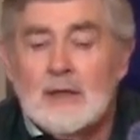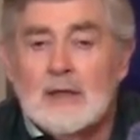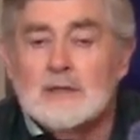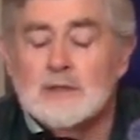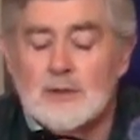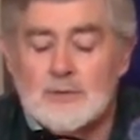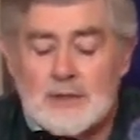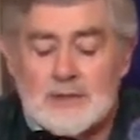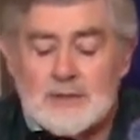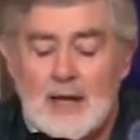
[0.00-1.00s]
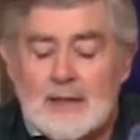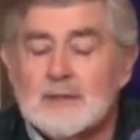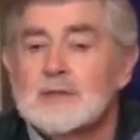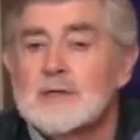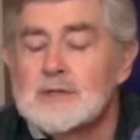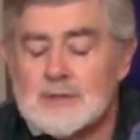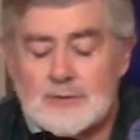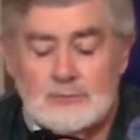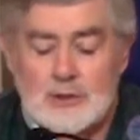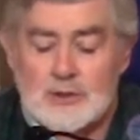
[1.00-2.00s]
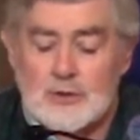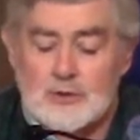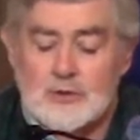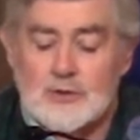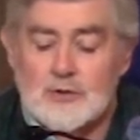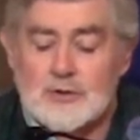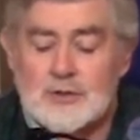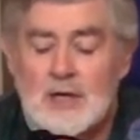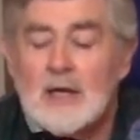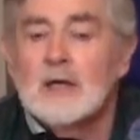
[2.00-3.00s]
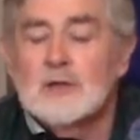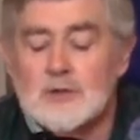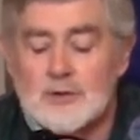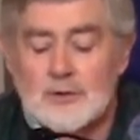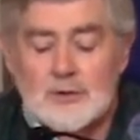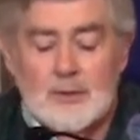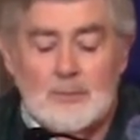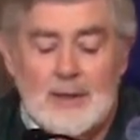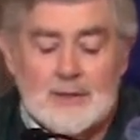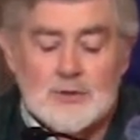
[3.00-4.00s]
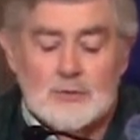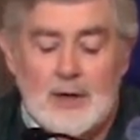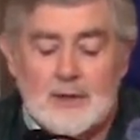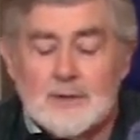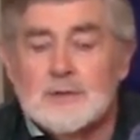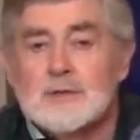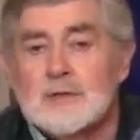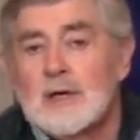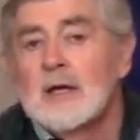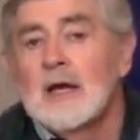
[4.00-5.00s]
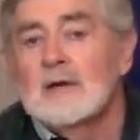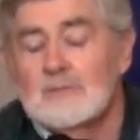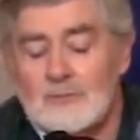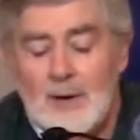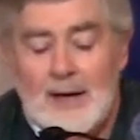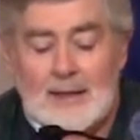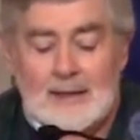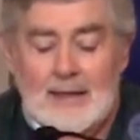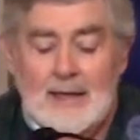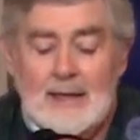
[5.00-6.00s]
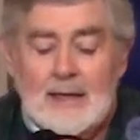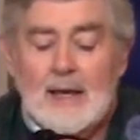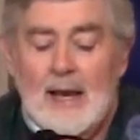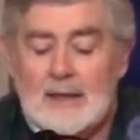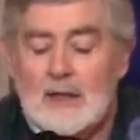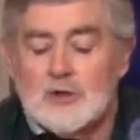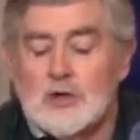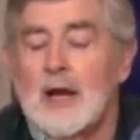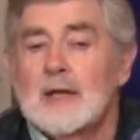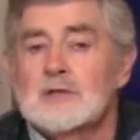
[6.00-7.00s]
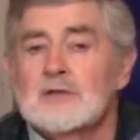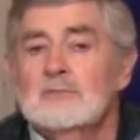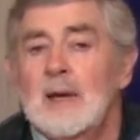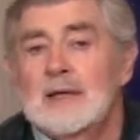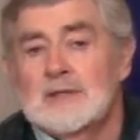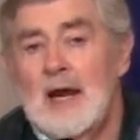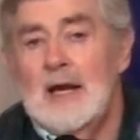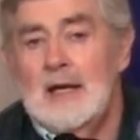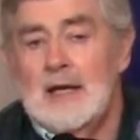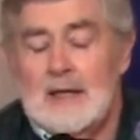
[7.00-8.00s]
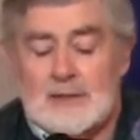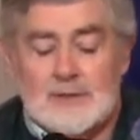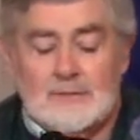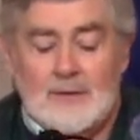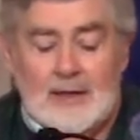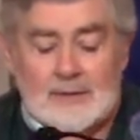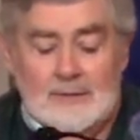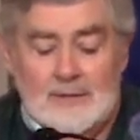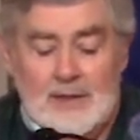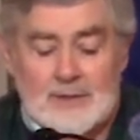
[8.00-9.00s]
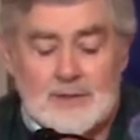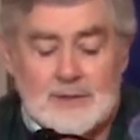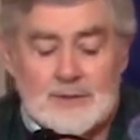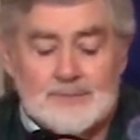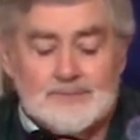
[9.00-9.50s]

is losing scientists, researchers, concerned administrators, and frankly, any chance of maintaining its effectiveness.